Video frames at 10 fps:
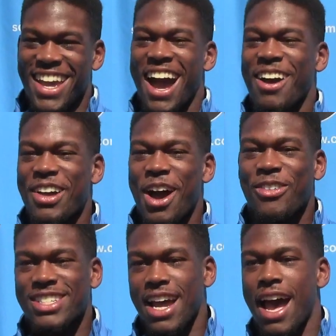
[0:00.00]
yeah, I, I,
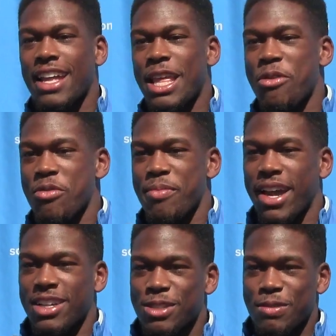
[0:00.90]
wish I had that one
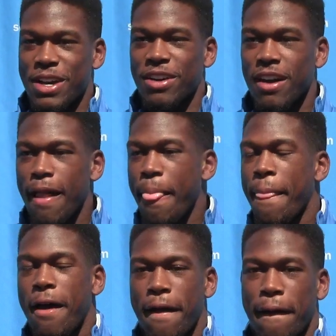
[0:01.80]
back as well.
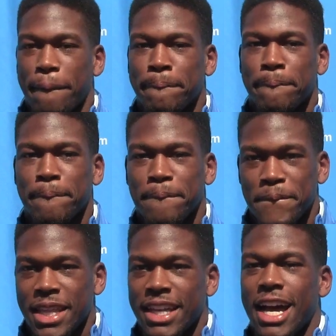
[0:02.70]
Um,
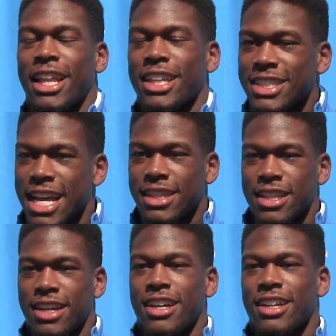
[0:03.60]
and I looked at
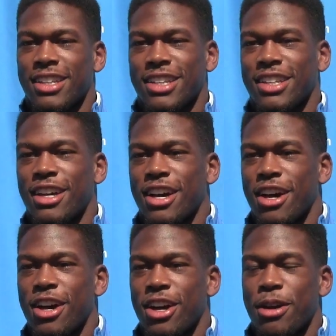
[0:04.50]
the
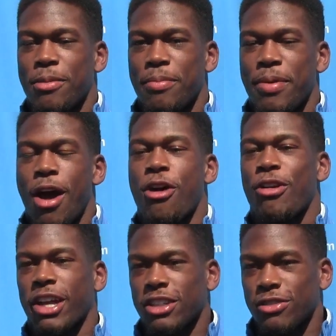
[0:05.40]
uh,
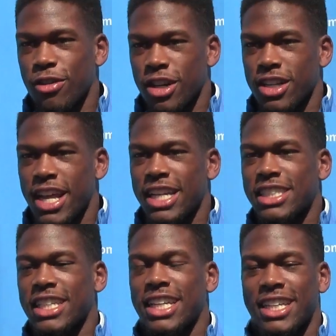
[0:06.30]
power rankings for the
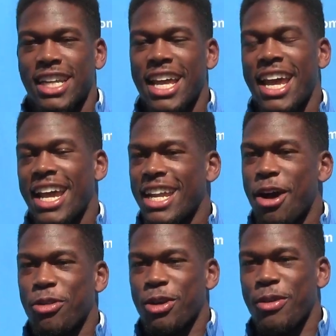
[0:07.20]
nation, and, and
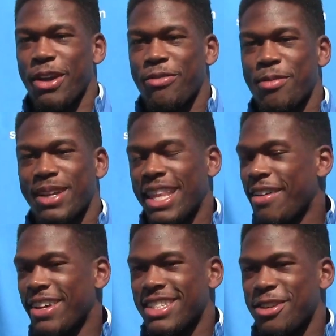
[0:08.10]
I would have went from
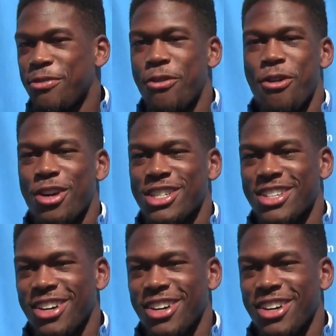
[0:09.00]
11 to 4. So